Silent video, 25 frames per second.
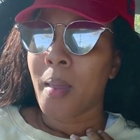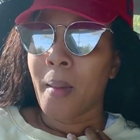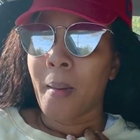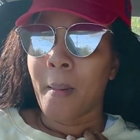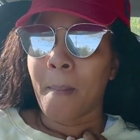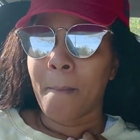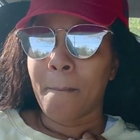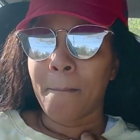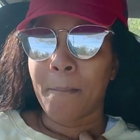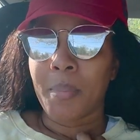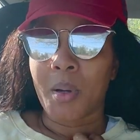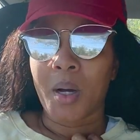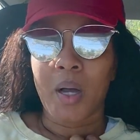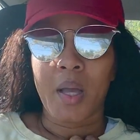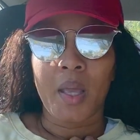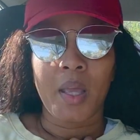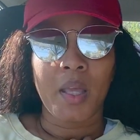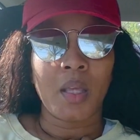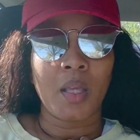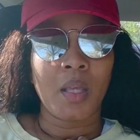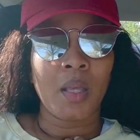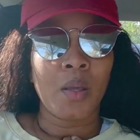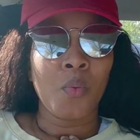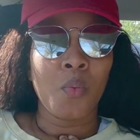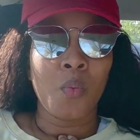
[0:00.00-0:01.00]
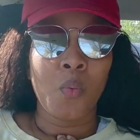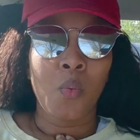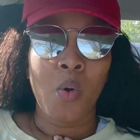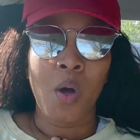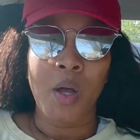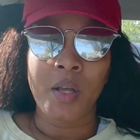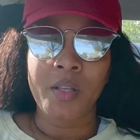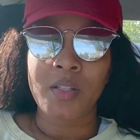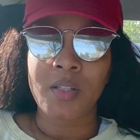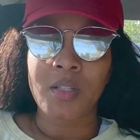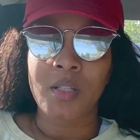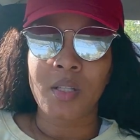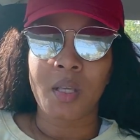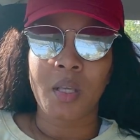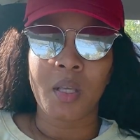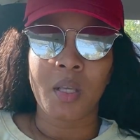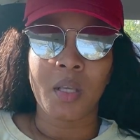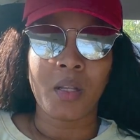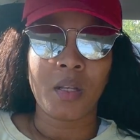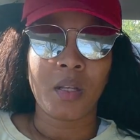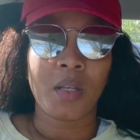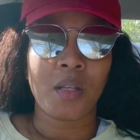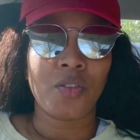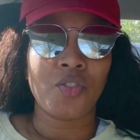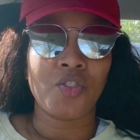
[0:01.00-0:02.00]
but it
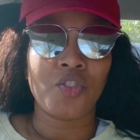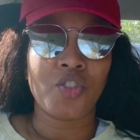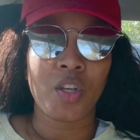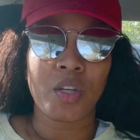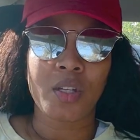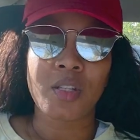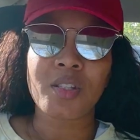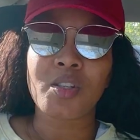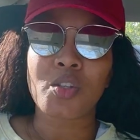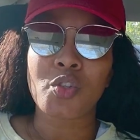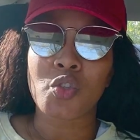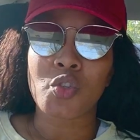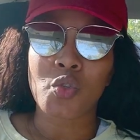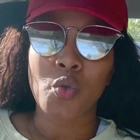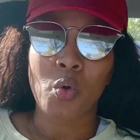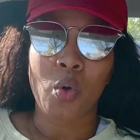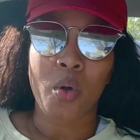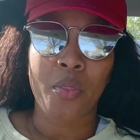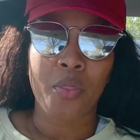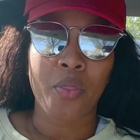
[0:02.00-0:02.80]
wasn't just a sore